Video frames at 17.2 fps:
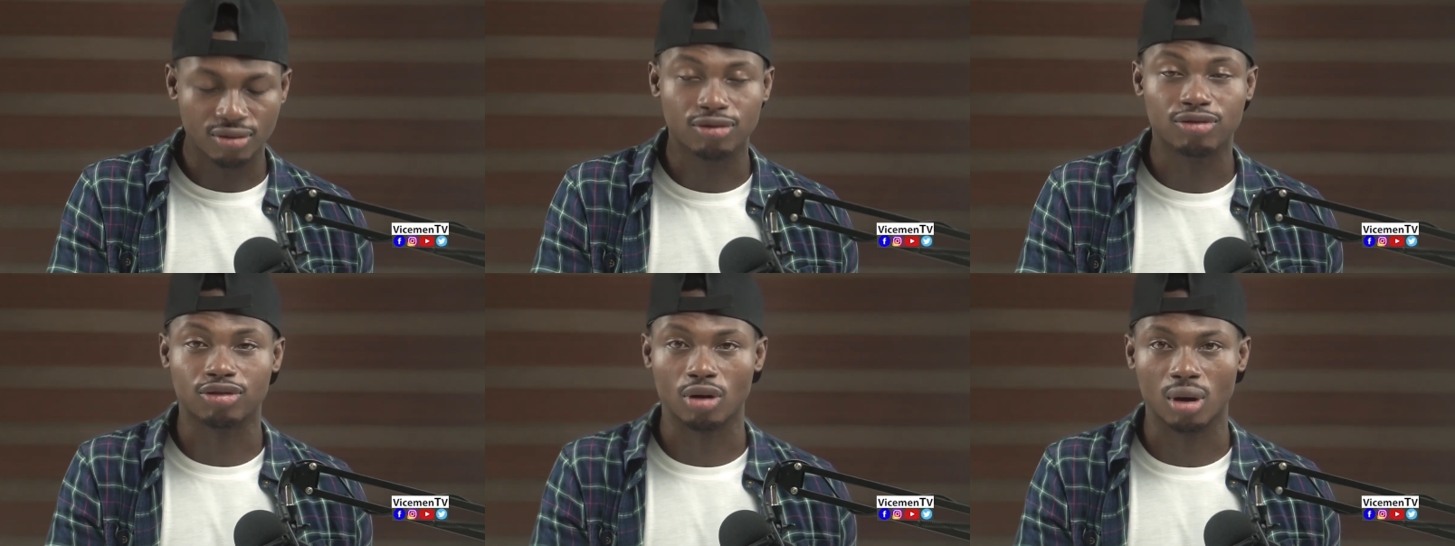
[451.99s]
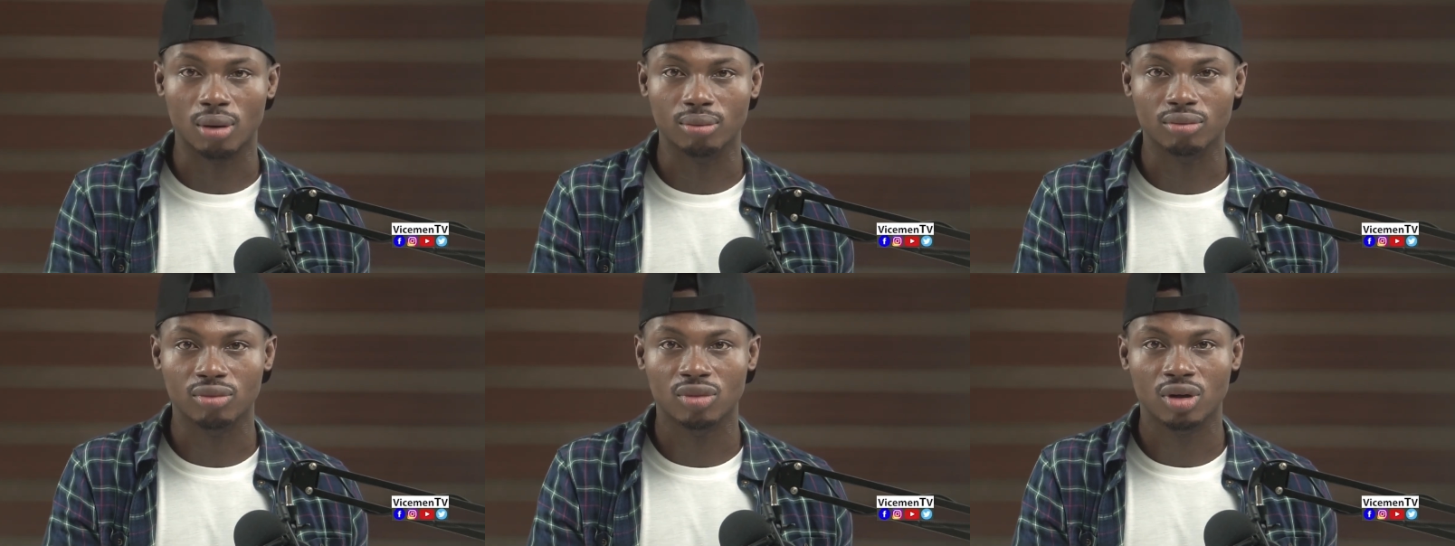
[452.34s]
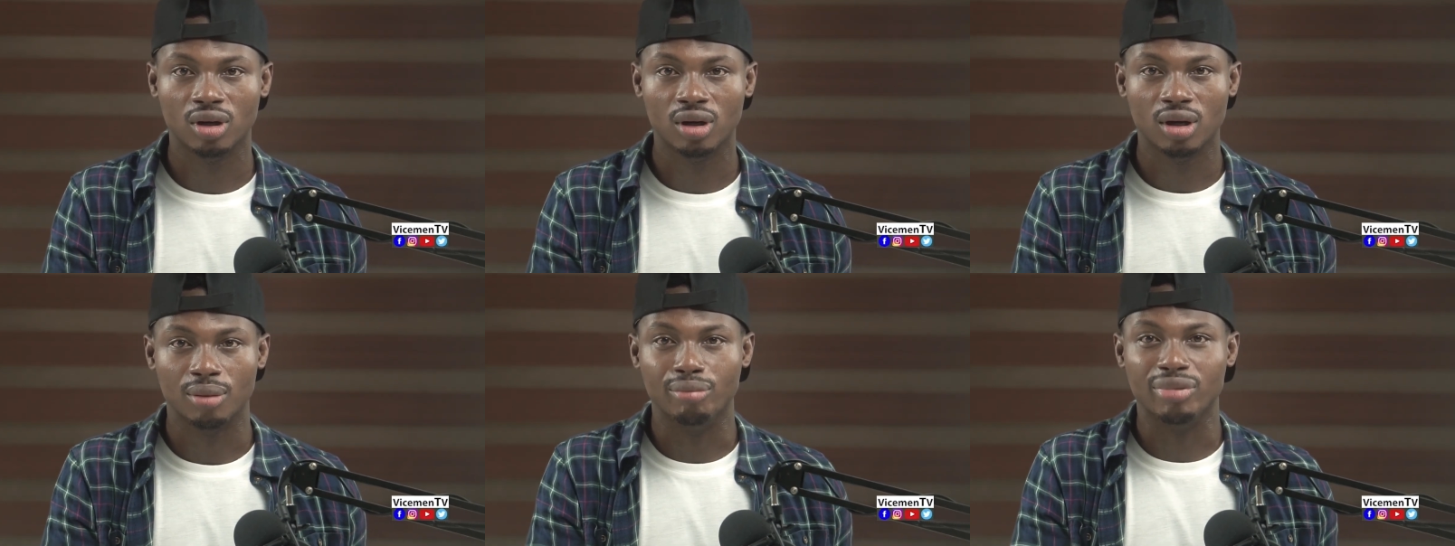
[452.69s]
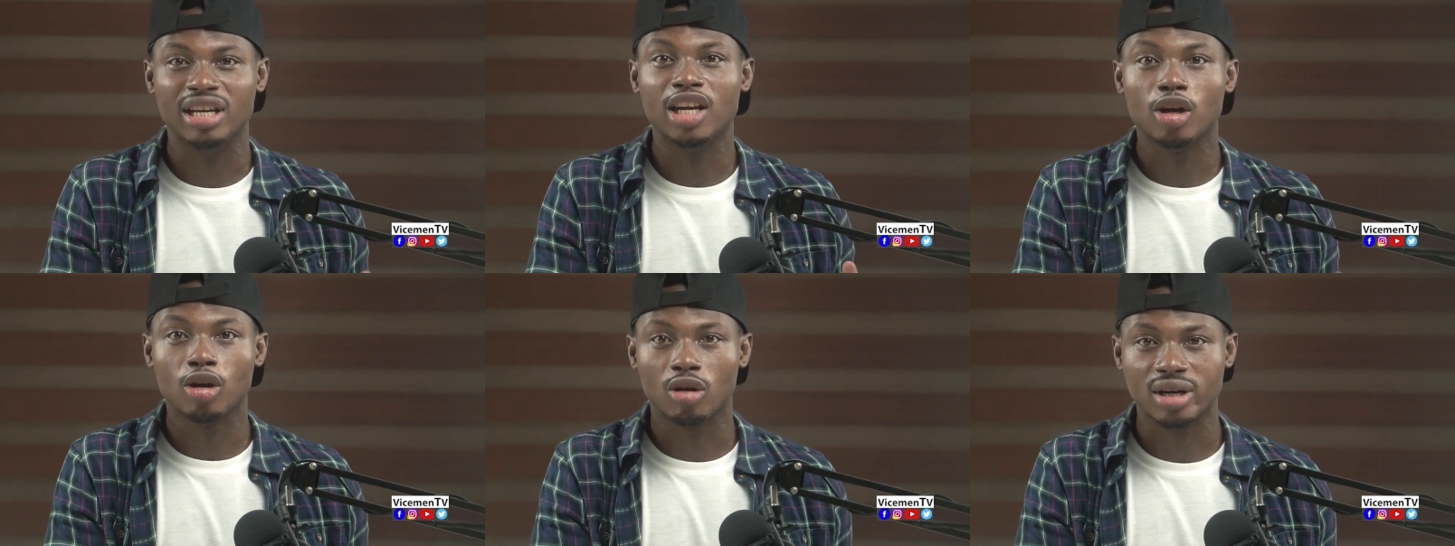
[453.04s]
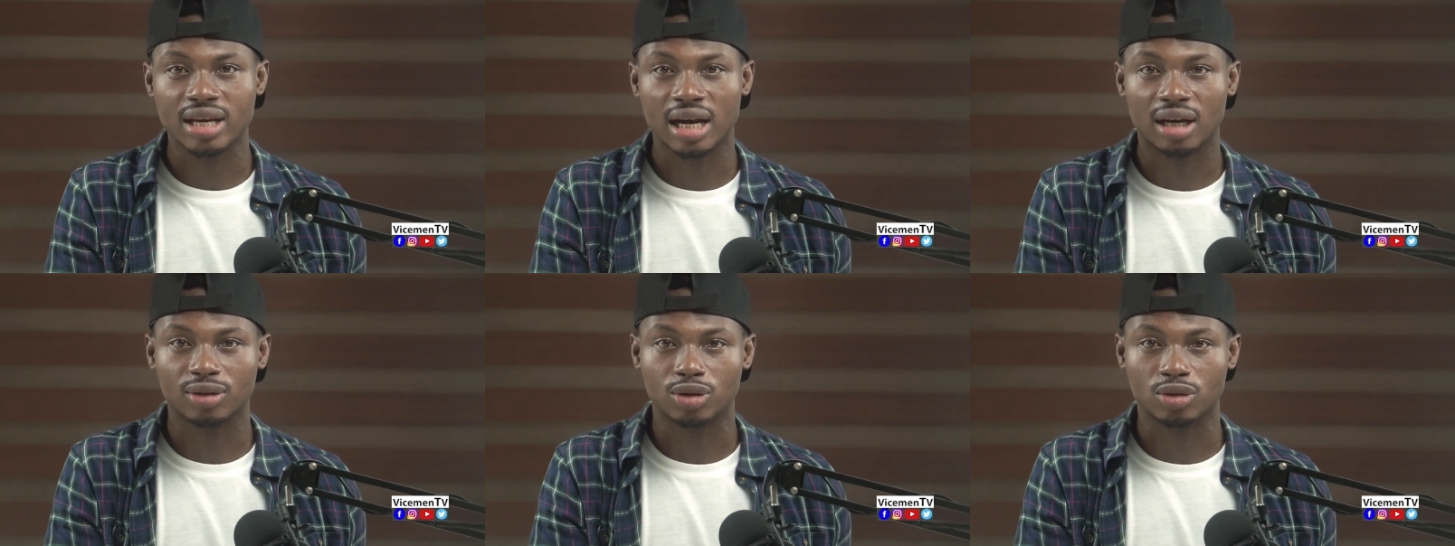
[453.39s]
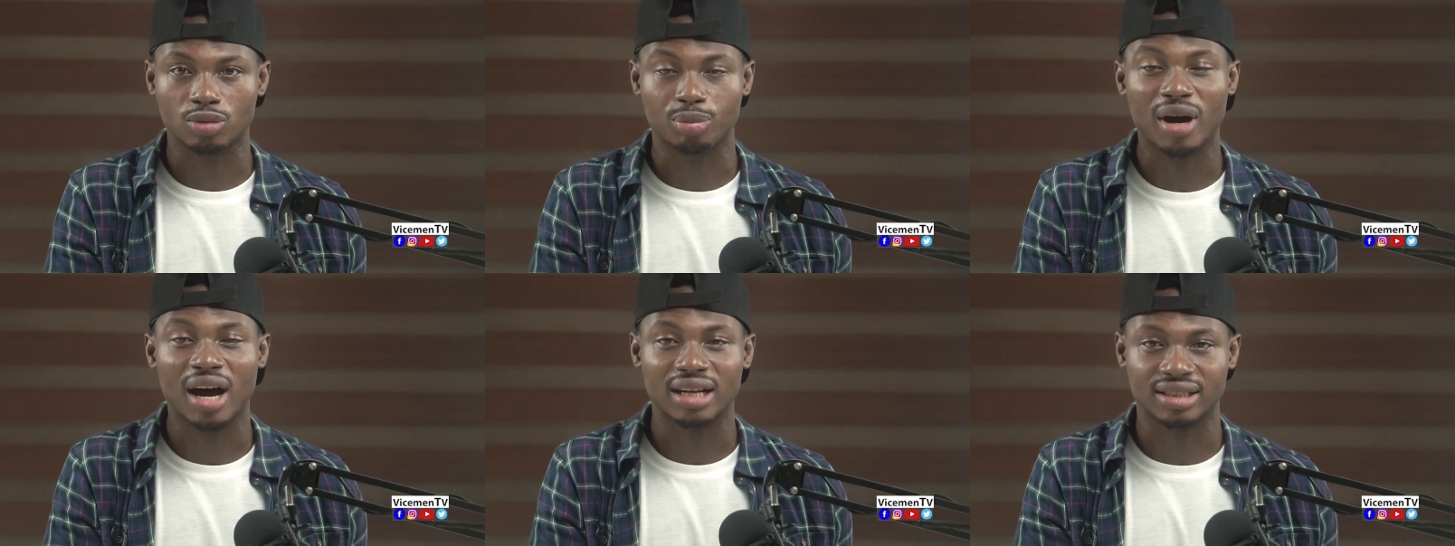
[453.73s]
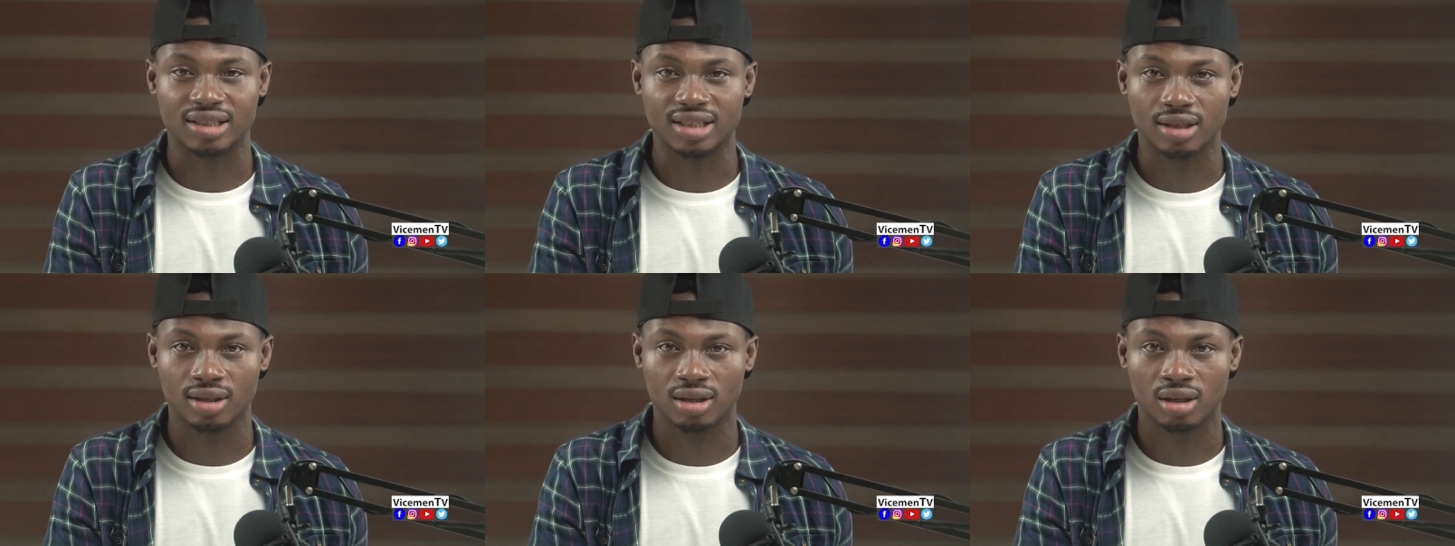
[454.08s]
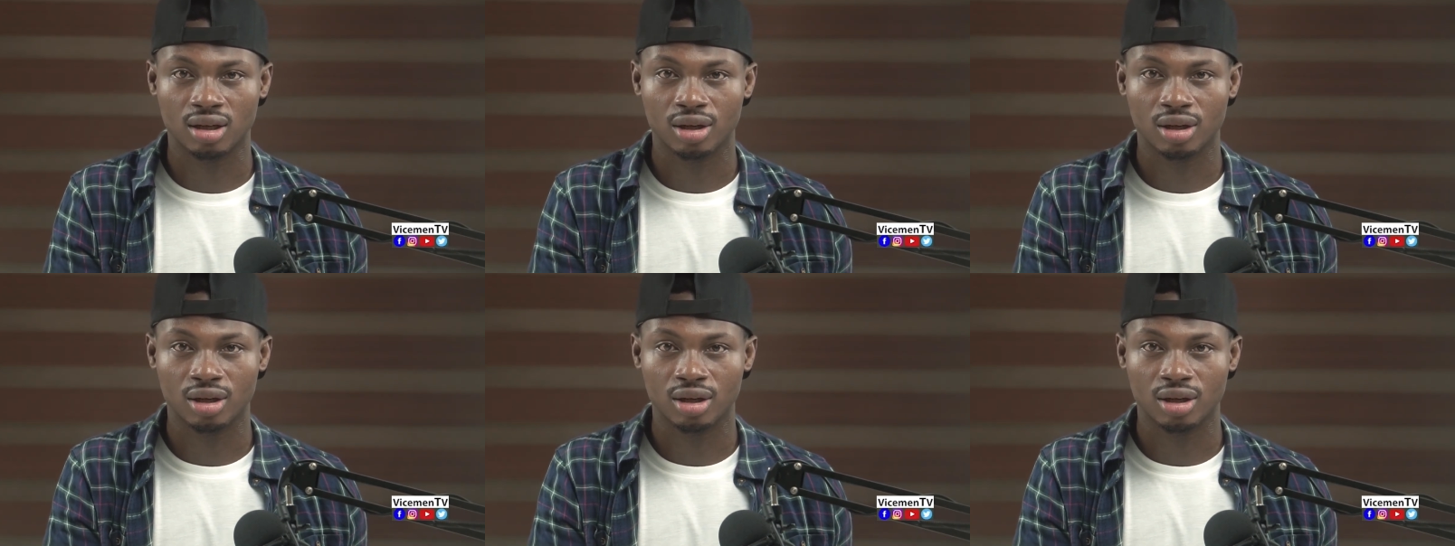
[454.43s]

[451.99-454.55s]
from being loyal to party